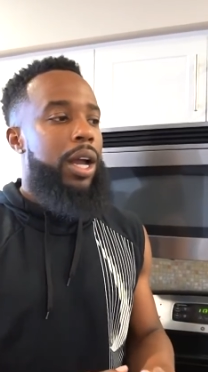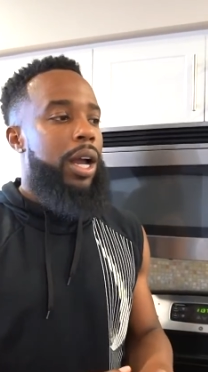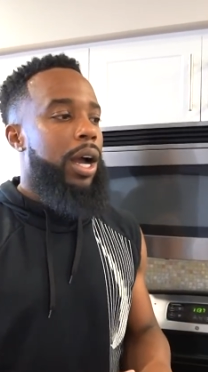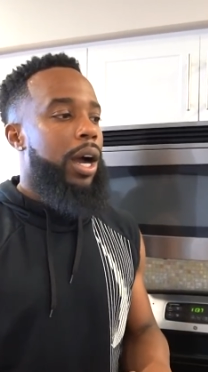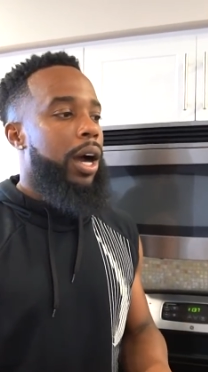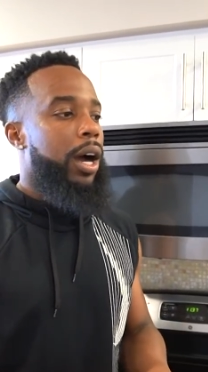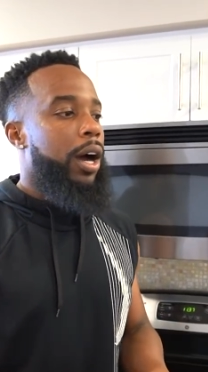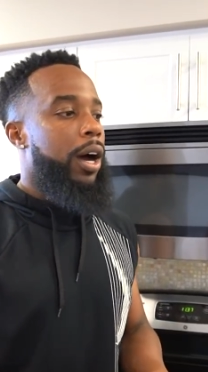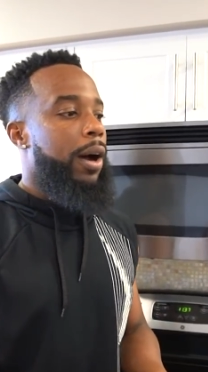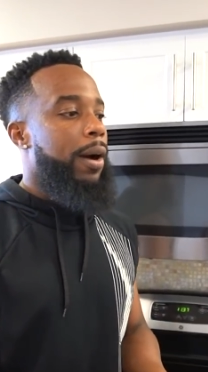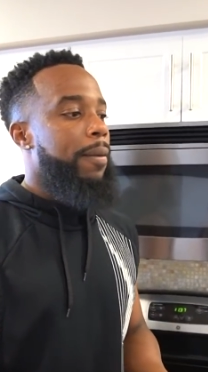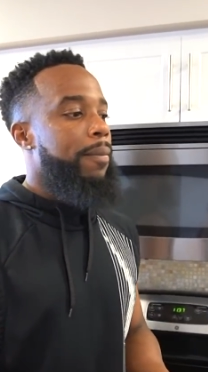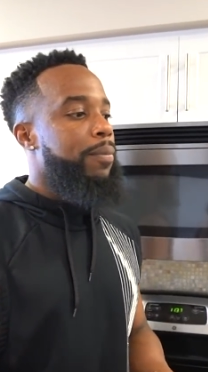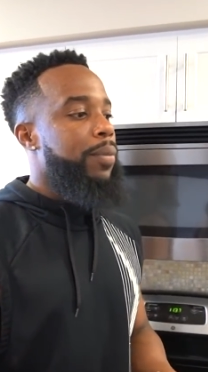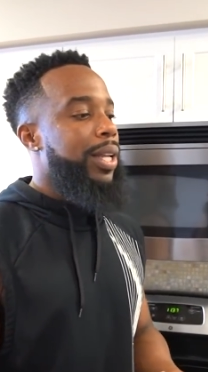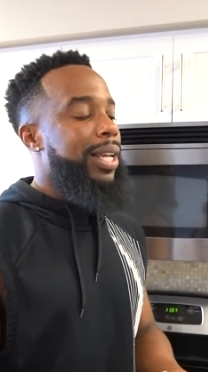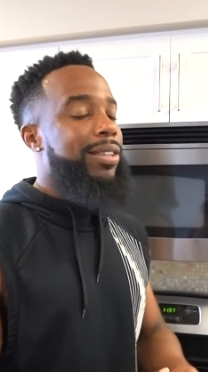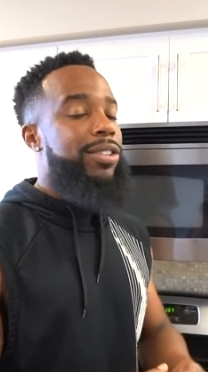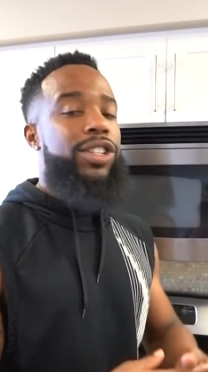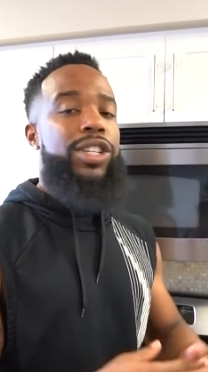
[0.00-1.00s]
Um,
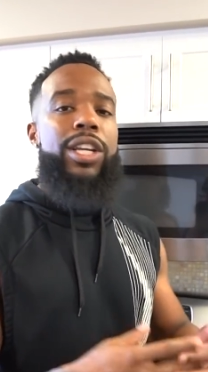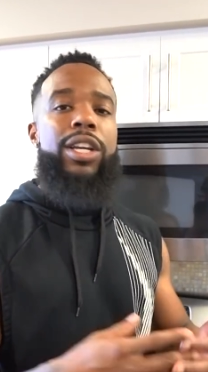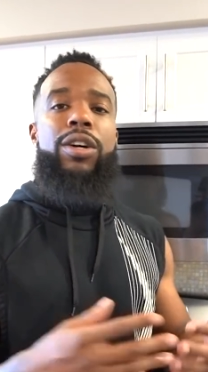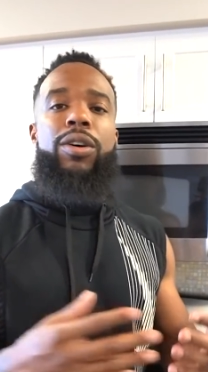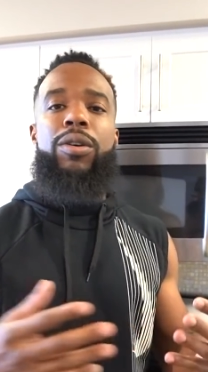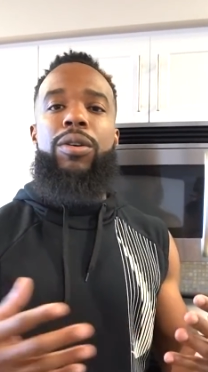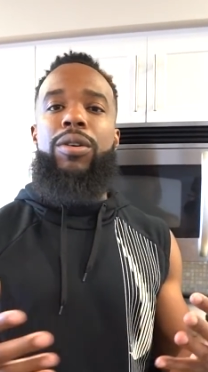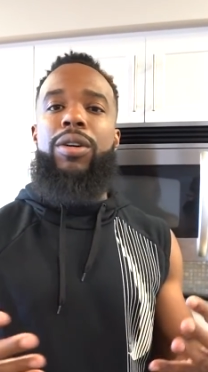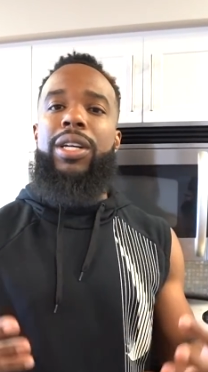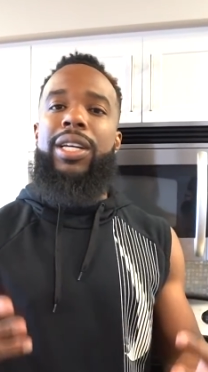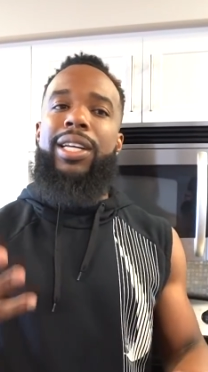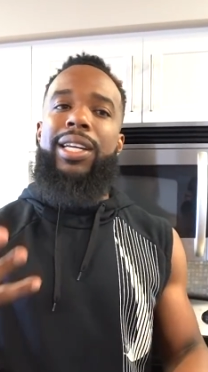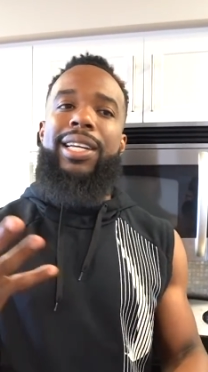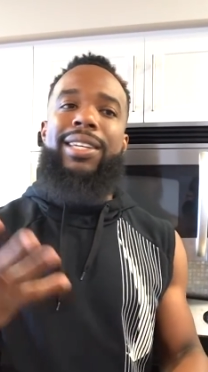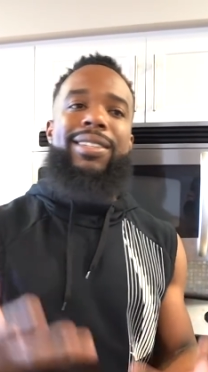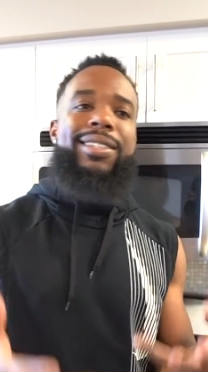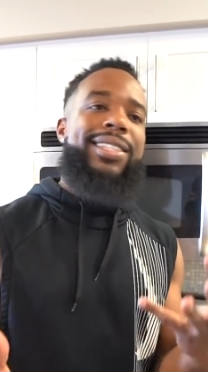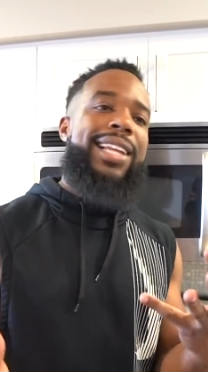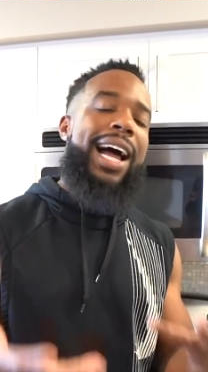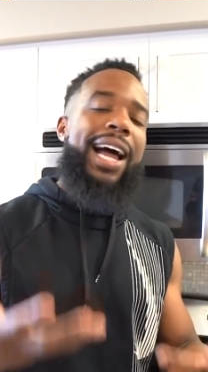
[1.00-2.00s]
it's still,
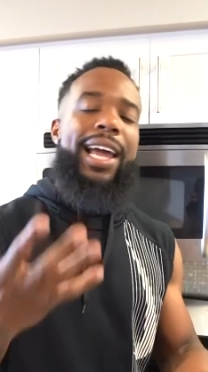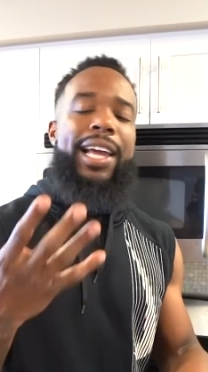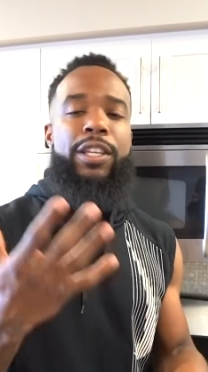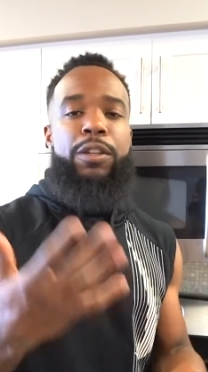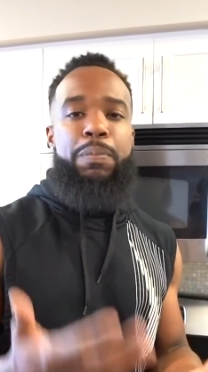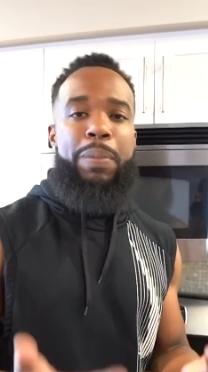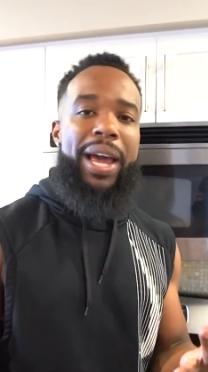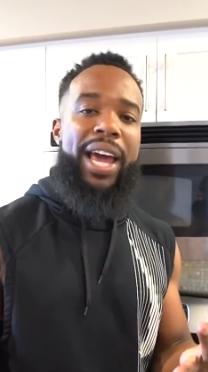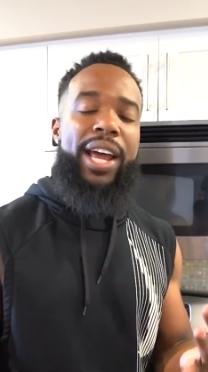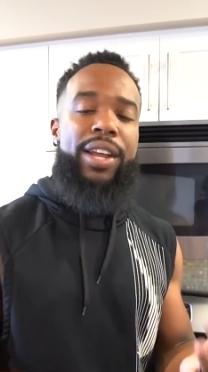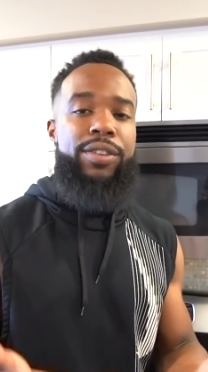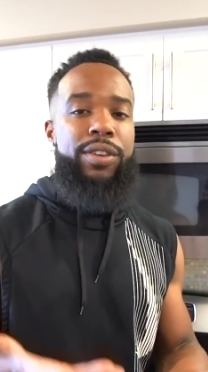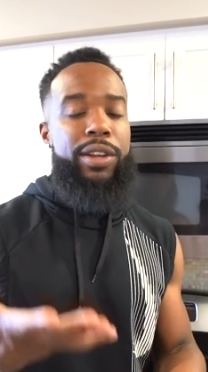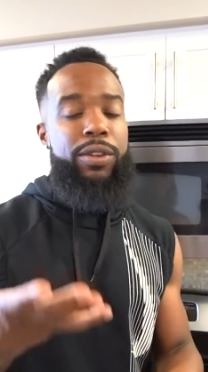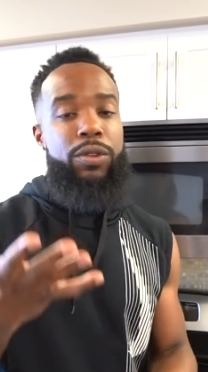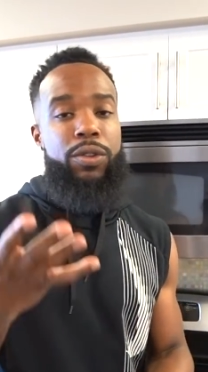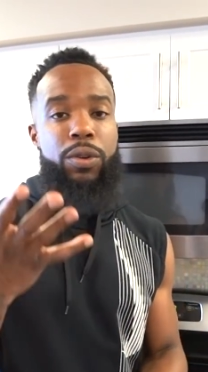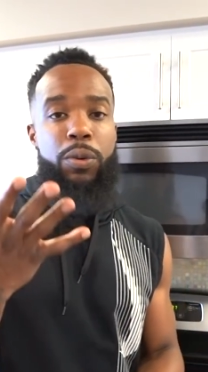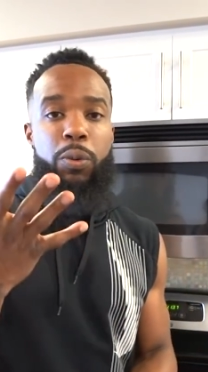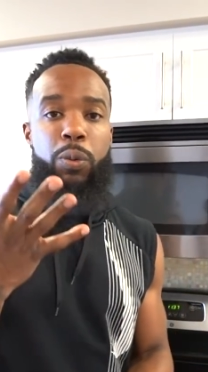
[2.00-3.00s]
it's not as bad
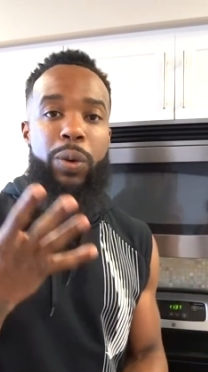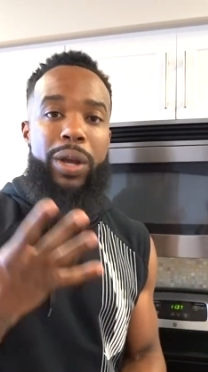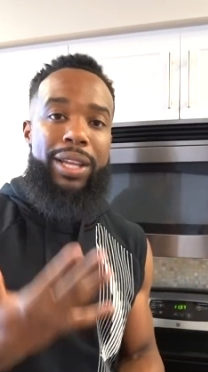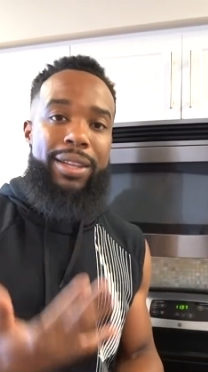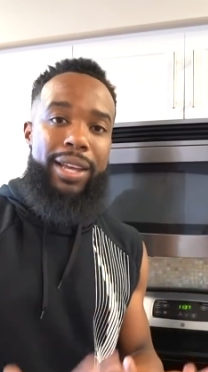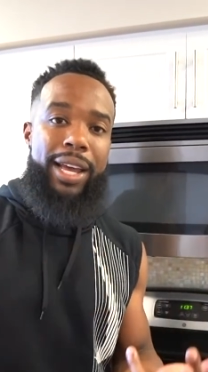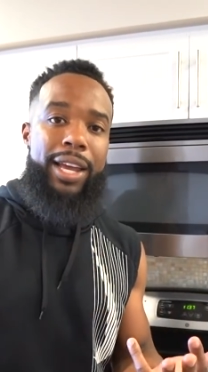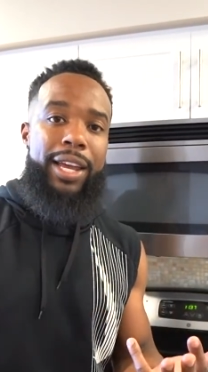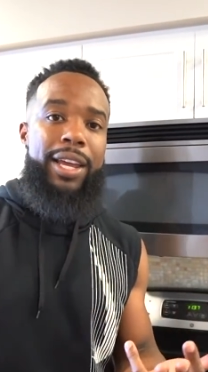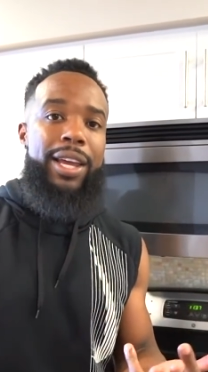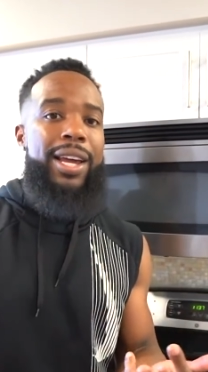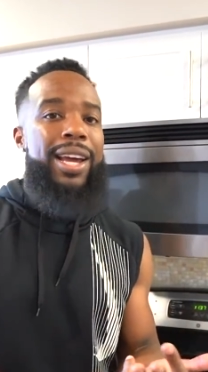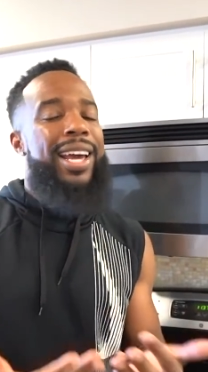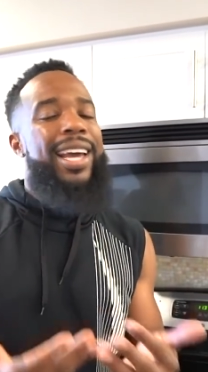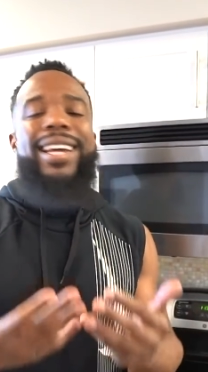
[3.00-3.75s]
as the weekday.